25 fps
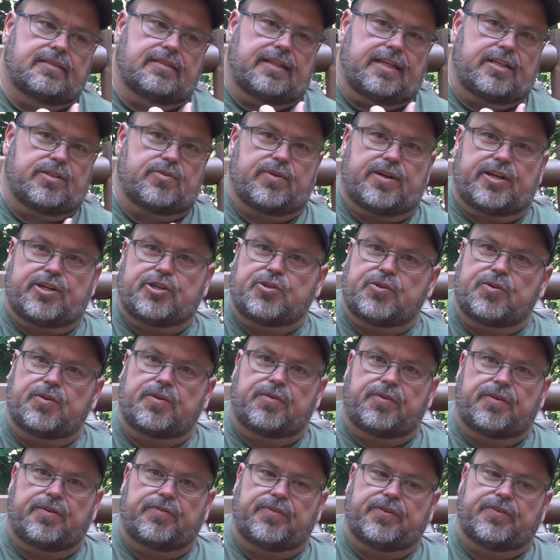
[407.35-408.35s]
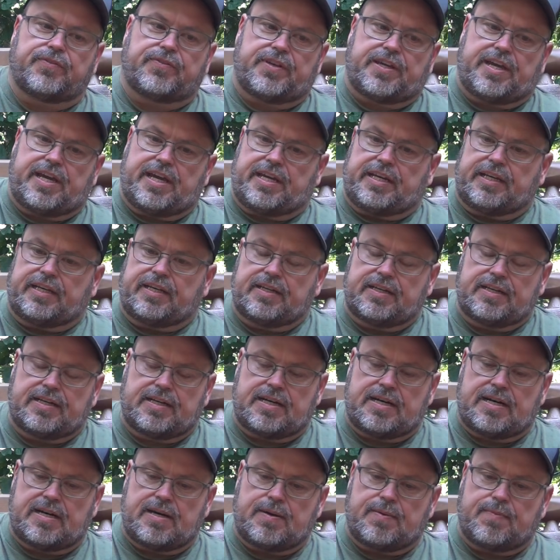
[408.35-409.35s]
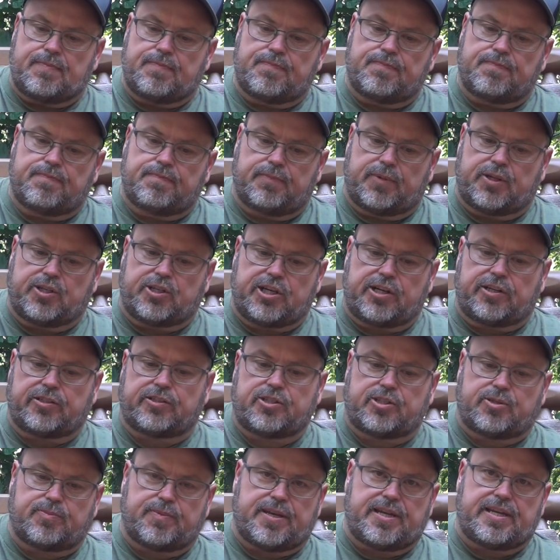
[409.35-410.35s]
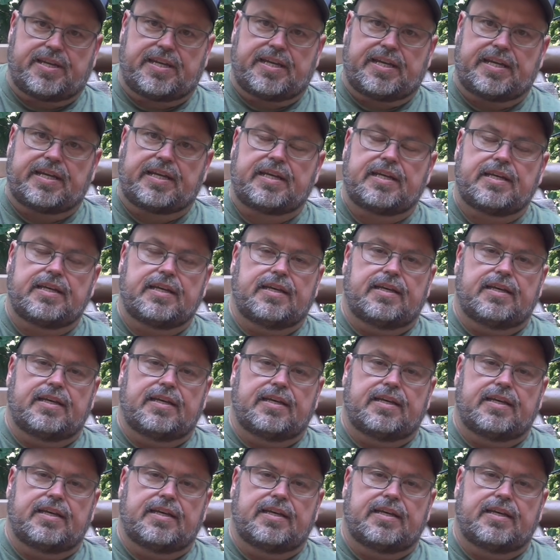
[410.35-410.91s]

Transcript: that's why I shoot a 358, but generally speaking,